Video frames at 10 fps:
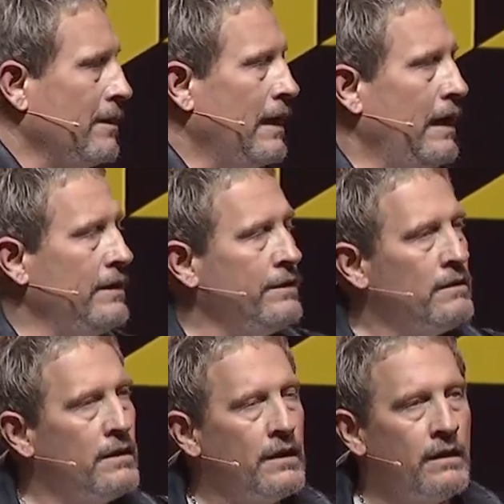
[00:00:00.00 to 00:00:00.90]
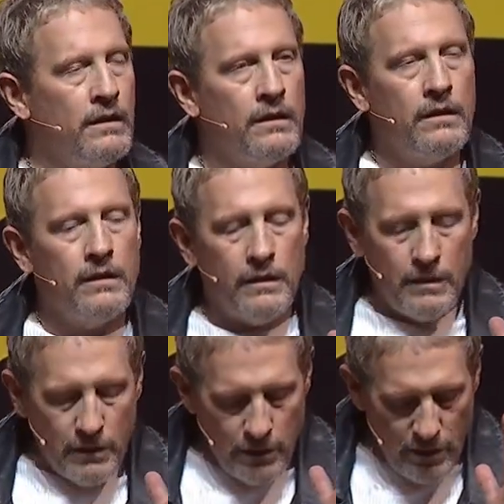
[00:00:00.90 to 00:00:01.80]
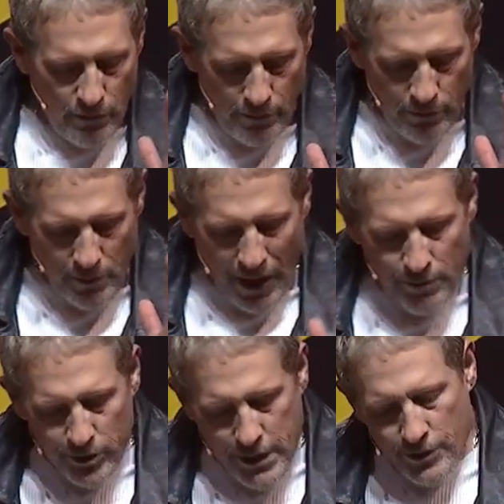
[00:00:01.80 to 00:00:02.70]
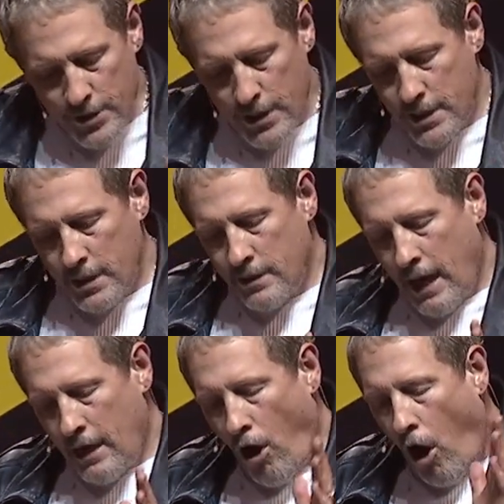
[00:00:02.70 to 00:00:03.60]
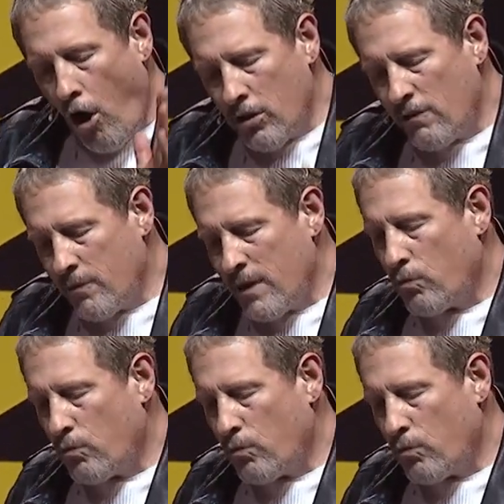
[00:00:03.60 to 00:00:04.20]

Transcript: And the Bible tells us that all of them that